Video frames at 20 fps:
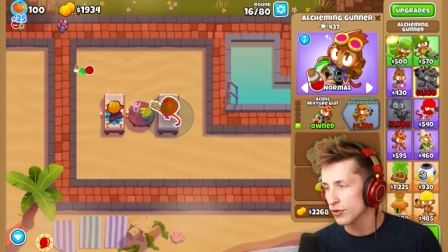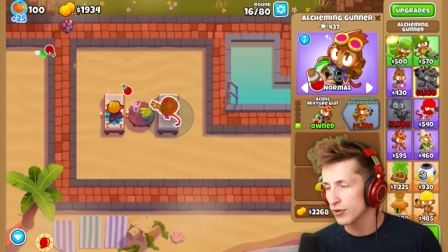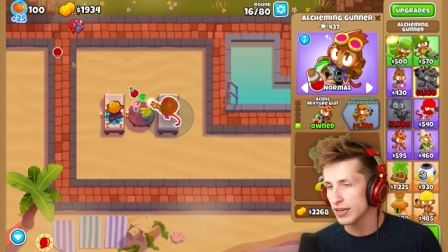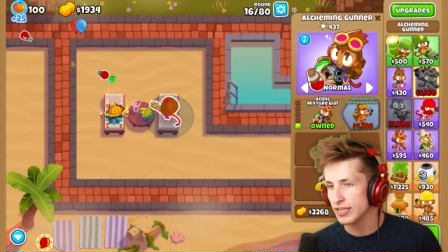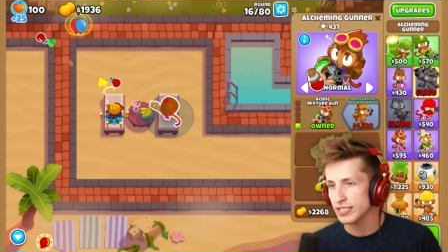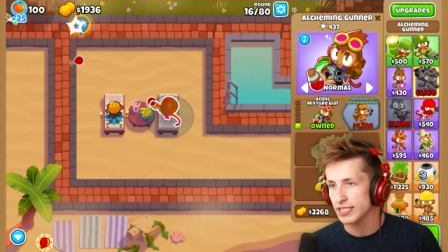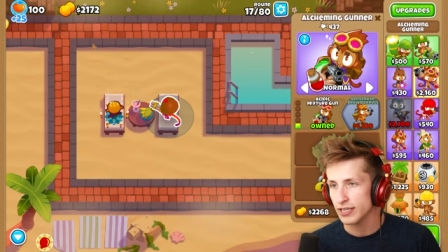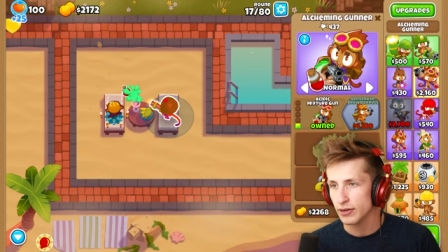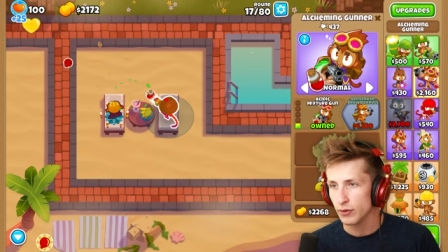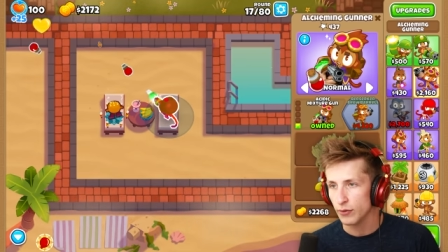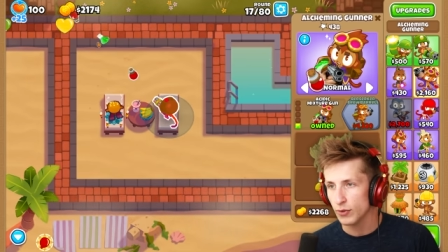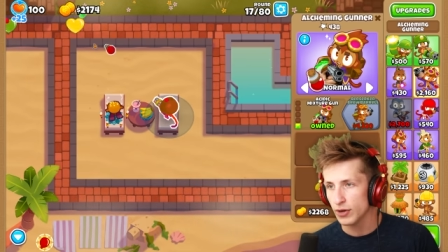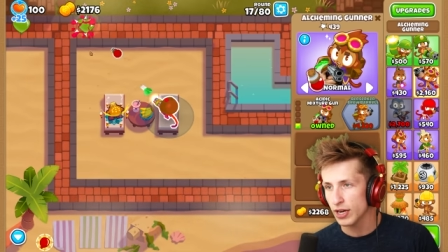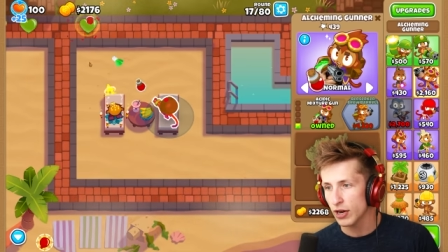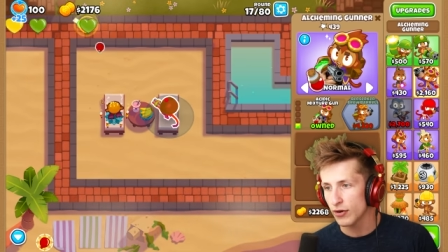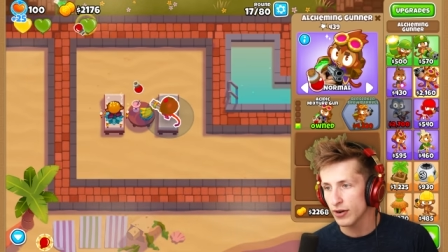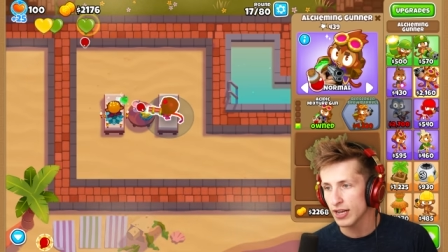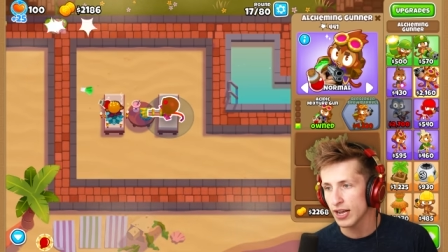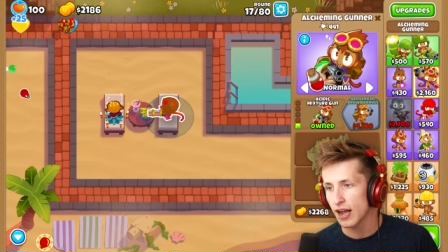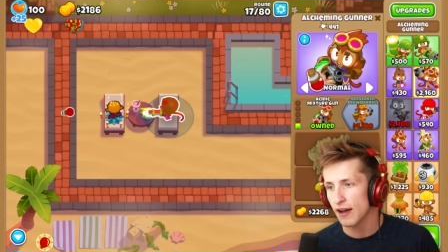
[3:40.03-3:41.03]
crazy. We
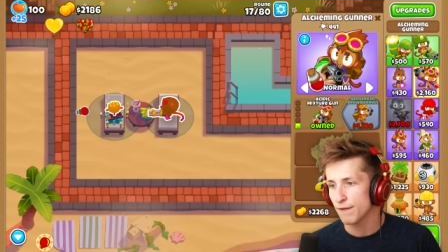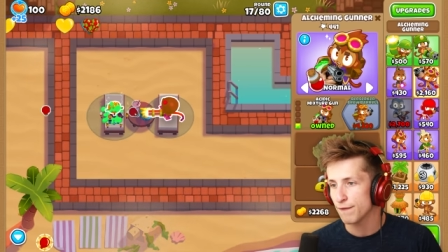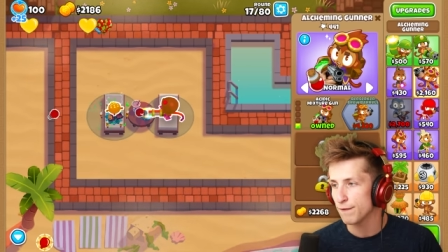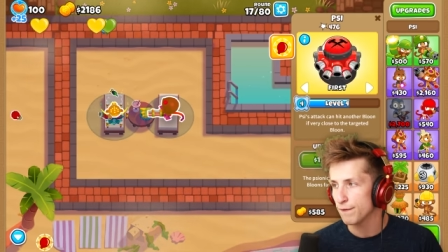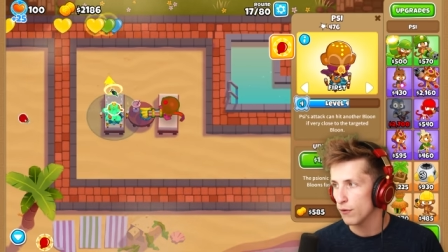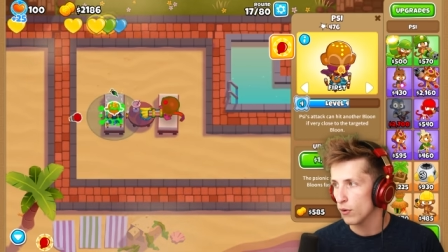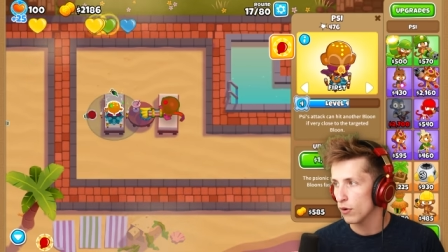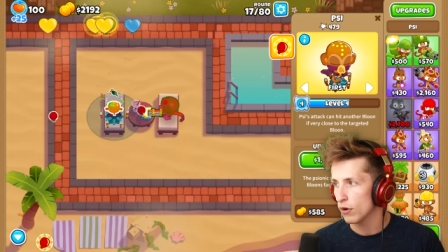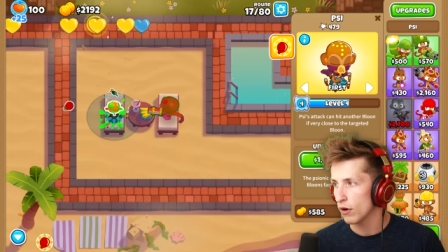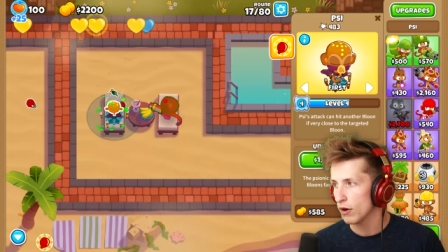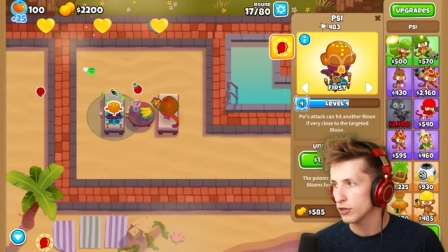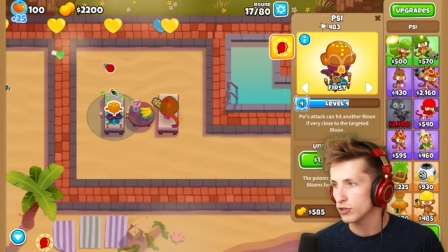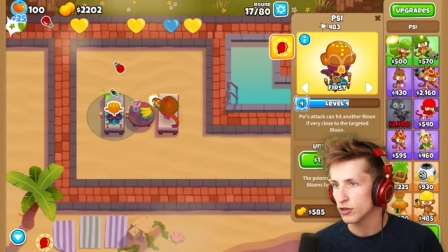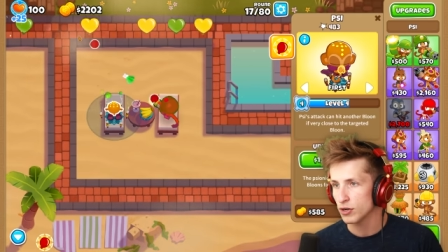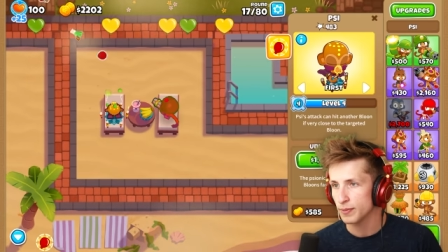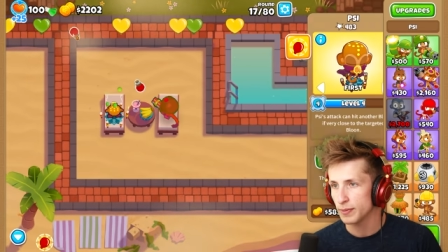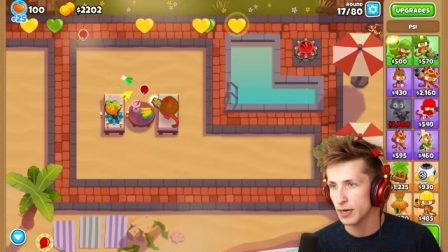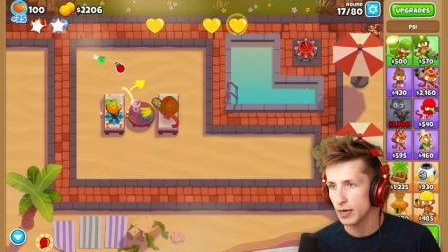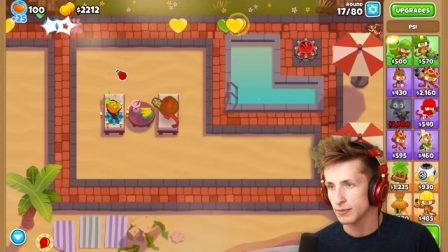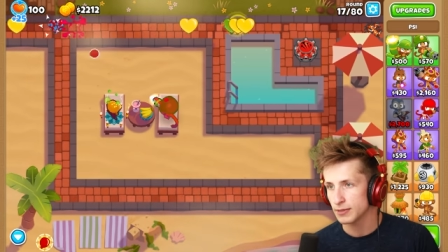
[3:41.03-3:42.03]
already got
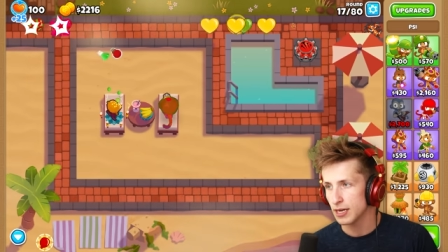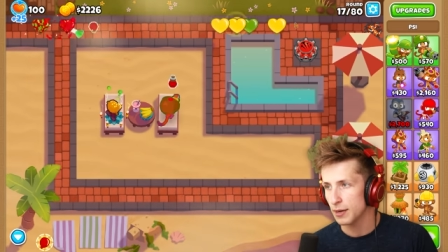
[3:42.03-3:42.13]
400 pops.